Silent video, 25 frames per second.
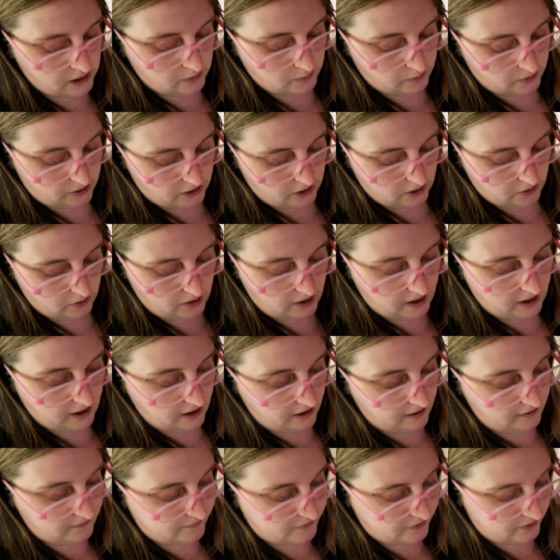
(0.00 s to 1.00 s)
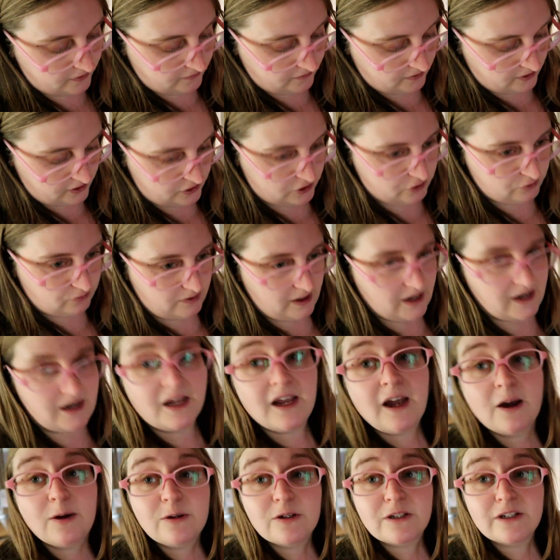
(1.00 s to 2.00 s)
Here we go. I have their lunch
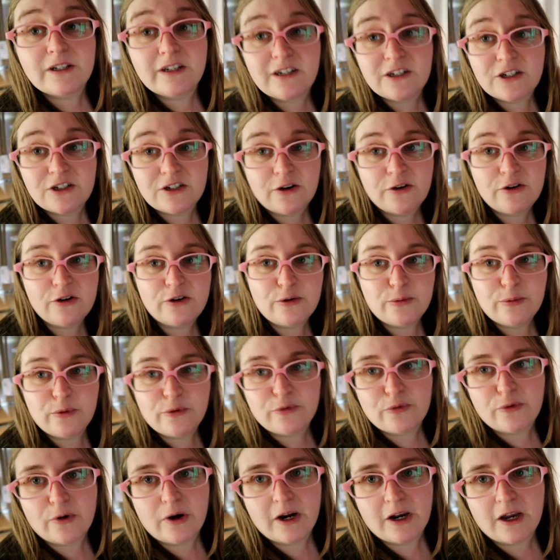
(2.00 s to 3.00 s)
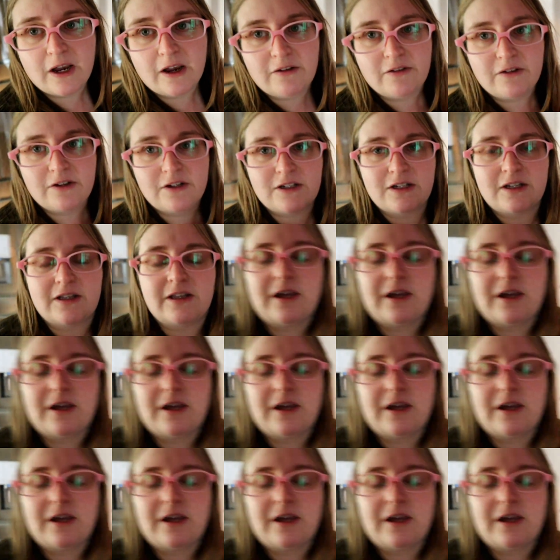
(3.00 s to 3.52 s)
ready. I was going to show you before I gave it